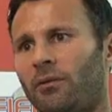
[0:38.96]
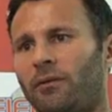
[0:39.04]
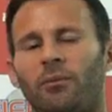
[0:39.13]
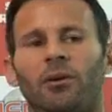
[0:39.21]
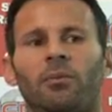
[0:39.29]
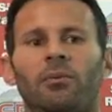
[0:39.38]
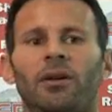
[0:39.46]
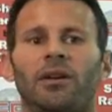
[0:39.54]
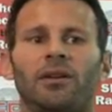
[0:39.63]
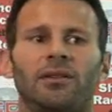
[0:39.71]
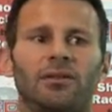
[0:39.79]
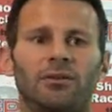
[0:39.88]
You know, football
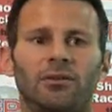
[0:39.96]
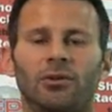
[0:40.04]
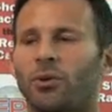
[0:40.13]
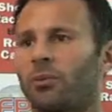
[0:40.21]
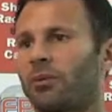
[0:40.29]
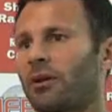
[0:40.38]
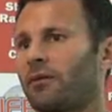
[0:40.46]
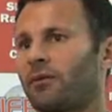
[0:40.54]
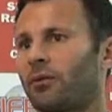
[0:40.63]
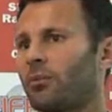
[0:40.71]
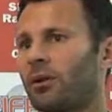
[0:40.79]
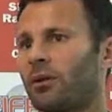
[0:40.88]
players just want to play
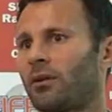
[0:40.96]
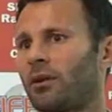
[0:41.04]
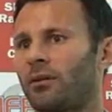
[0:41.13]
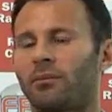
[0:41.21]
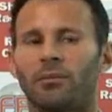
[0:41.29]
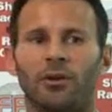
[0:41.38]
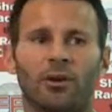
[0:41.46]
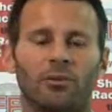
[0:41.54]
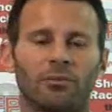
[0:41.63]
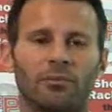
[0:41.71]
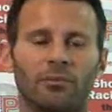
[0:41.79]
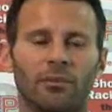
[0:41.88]
football and they, you
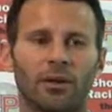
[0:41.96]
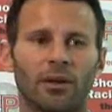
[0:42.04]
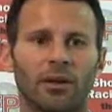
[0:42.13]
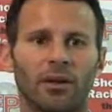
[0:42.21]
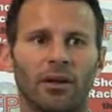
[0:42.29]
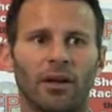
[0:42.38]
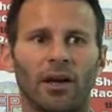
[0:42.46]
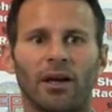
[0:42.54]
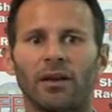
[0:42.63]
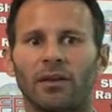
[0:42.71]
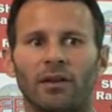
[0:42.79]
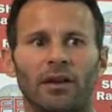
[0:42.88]
know,
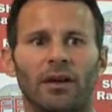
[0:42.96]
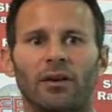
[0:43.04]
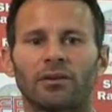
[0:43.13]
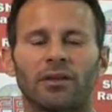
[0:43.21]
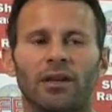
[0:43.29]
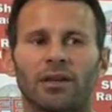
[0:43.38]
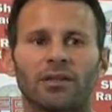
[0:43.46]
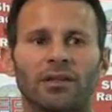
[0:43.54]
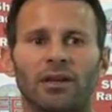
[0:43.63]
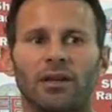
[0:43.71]
anything else, like I